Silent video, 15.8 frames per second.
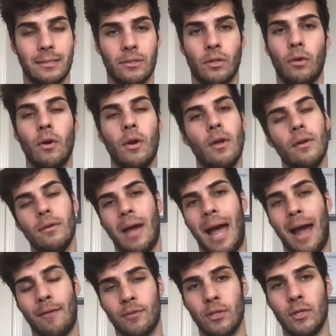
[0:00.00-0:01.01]
So
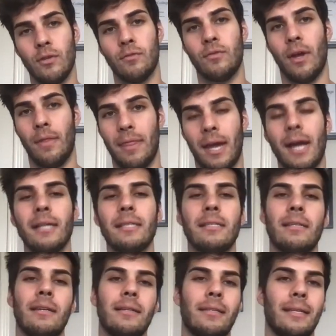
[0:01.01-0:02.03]
after you've done
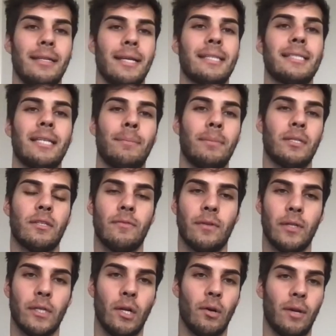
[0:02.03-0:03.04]
that, the next step is to
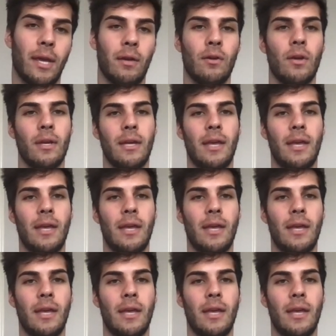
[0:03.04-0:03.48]
figure out, okay,